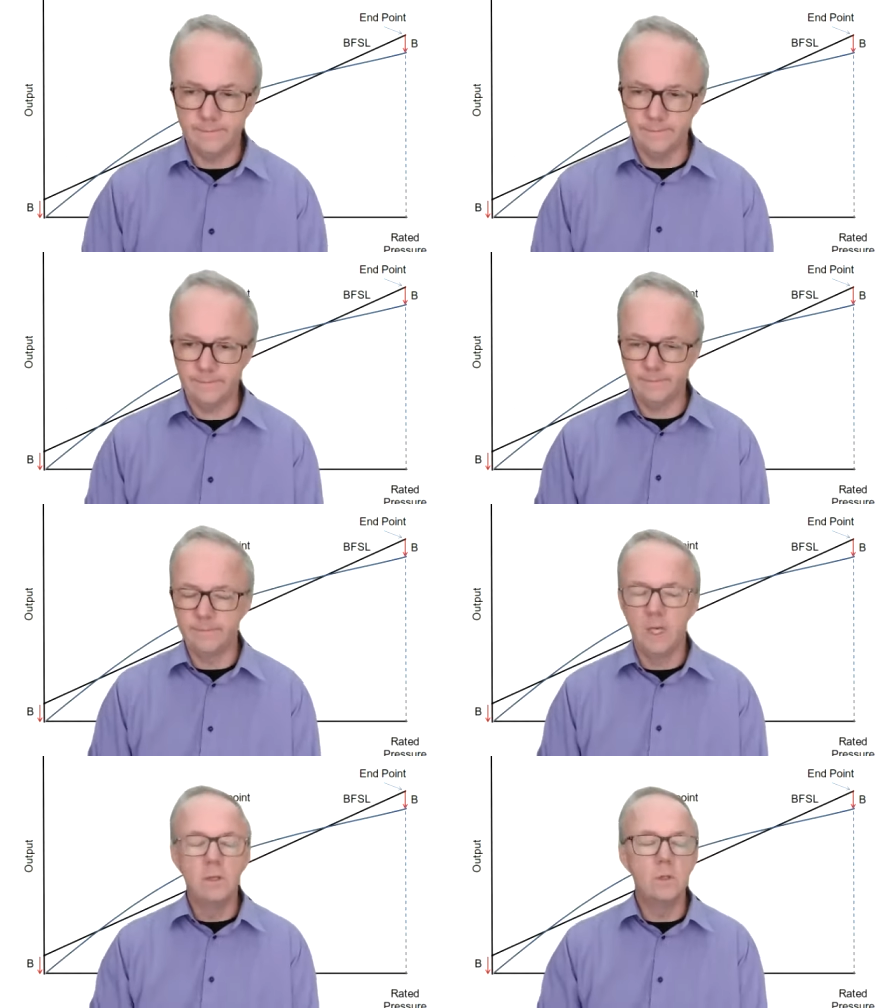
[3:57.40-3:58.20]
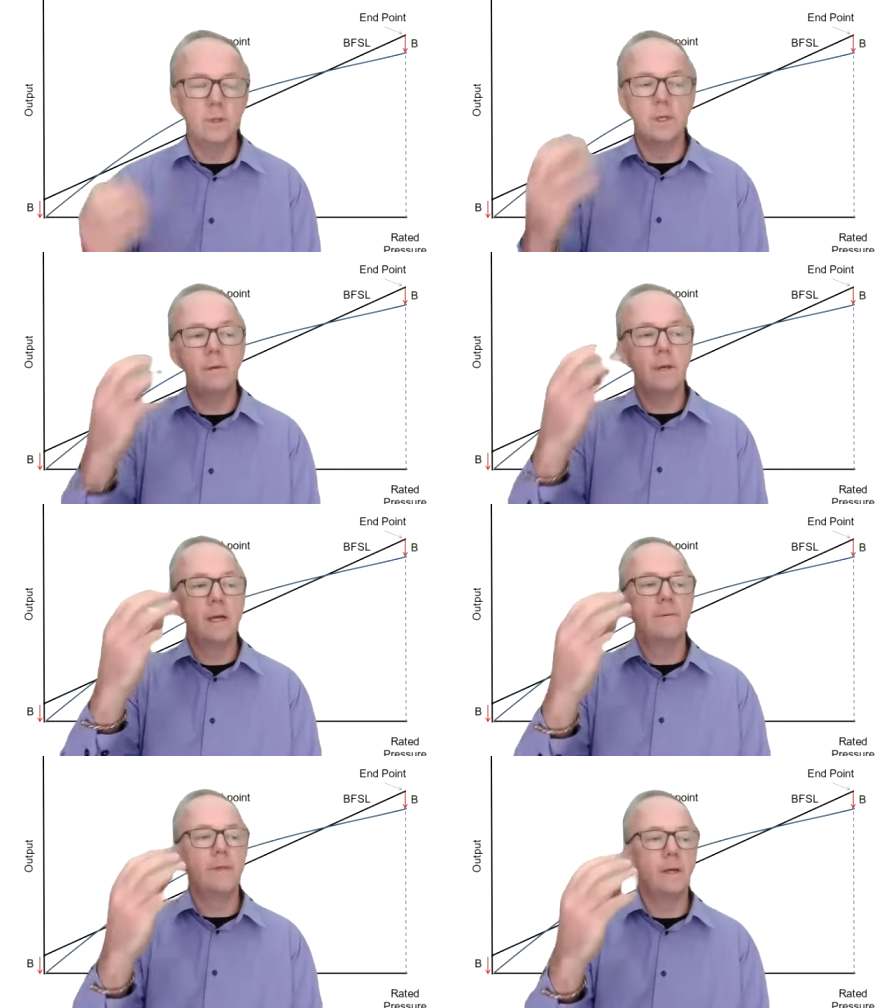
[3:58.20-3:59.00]
you know, the,
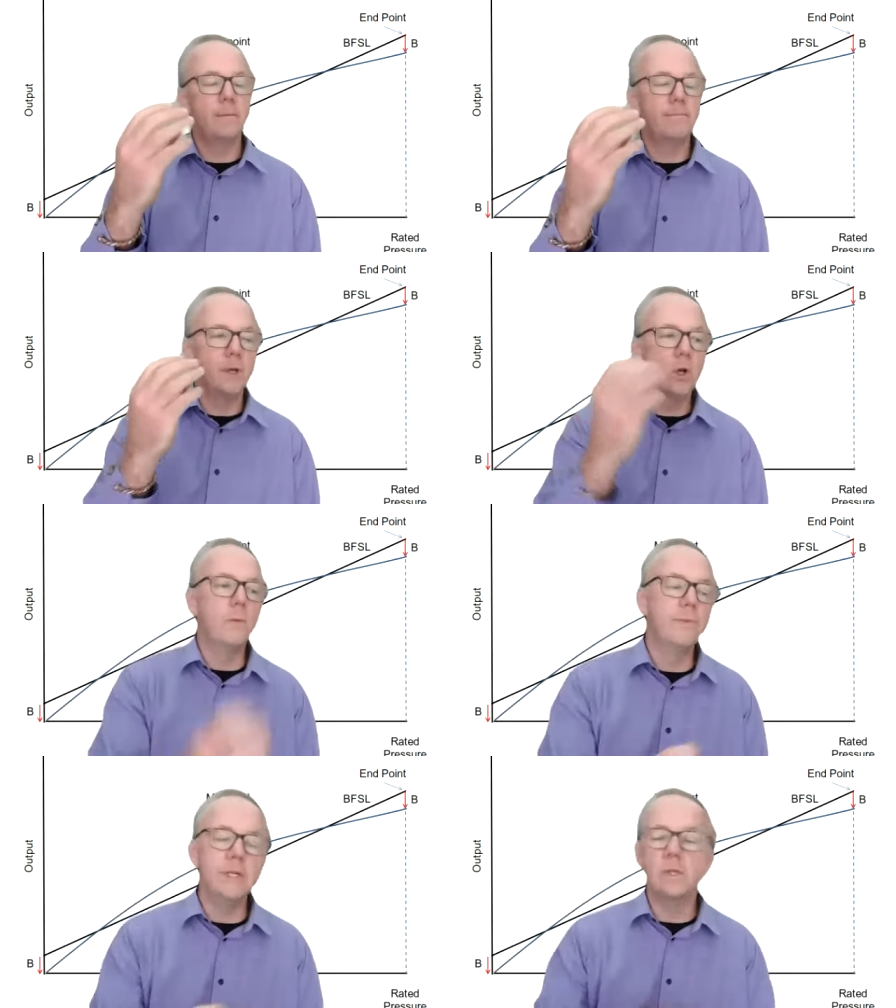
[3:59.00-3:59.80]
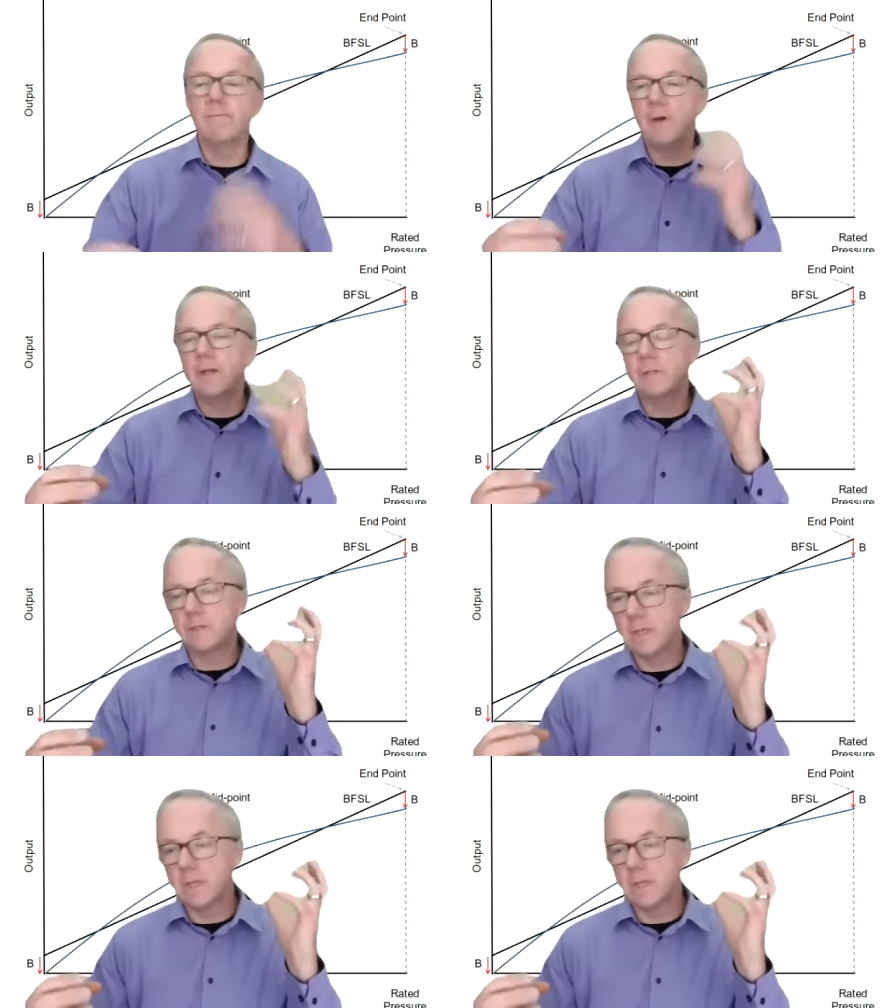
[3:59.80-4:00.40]
the, the condition versus